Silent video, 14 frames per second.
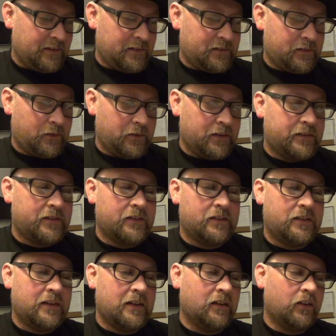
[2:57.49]
So this is
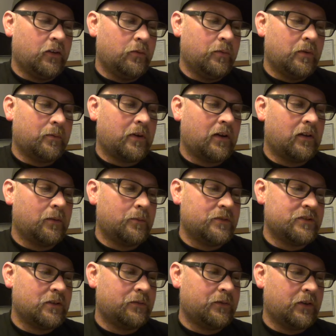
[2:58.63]
the aluminum column
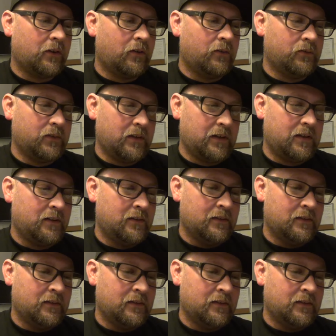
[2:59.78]
shifter only,